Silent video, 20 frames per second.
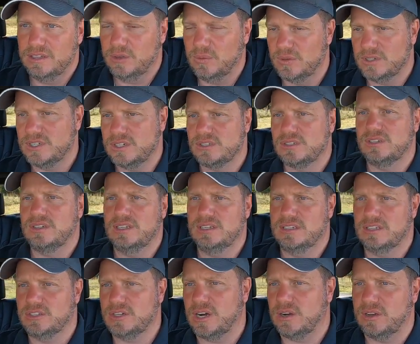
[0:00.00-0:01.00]
you would just,
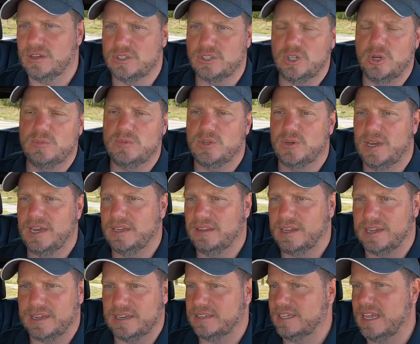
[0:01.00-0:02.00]
the truck assumed you
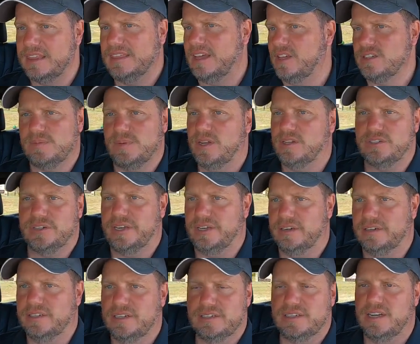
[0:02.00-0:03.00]
had like a 10,000 pound
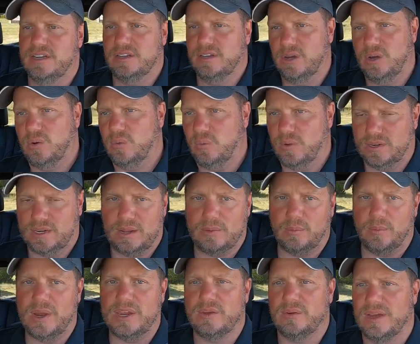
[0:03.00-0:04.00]
trailer, just didn't know what
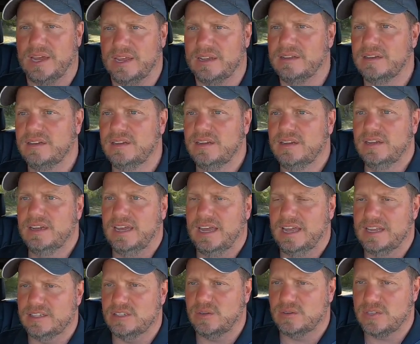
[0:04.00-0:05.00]
kind of weight you had.
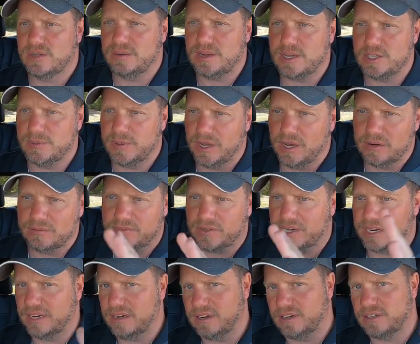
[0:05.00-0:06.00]
And so sometimes you'd be hunting
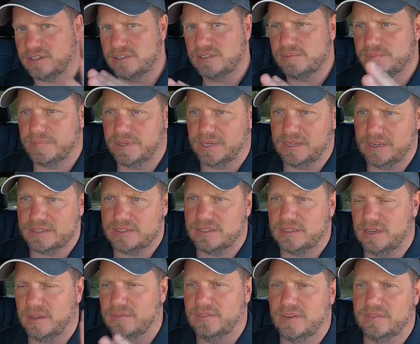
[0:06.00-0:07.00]
for gears
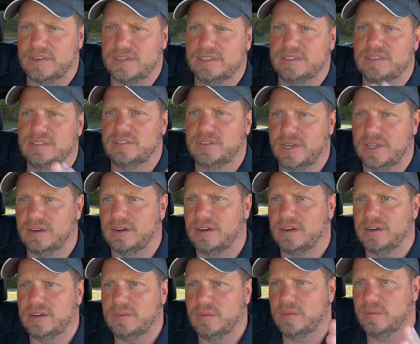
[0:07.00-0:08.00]
because of different
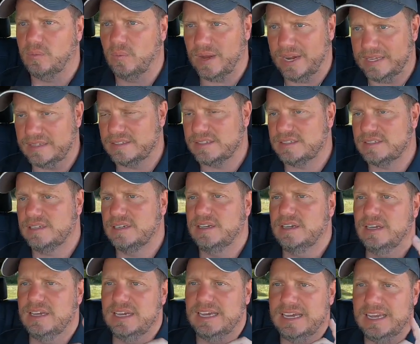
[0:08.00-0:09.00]
trailer weights.
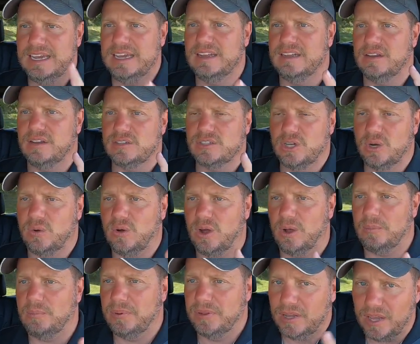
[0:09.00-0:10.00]
In tow
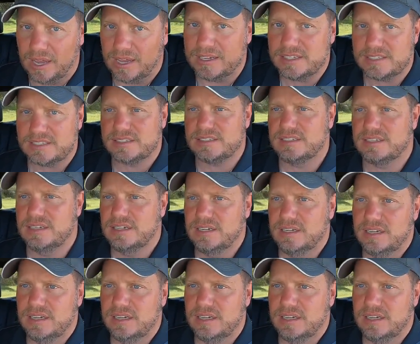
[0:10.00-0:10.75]
haul plus,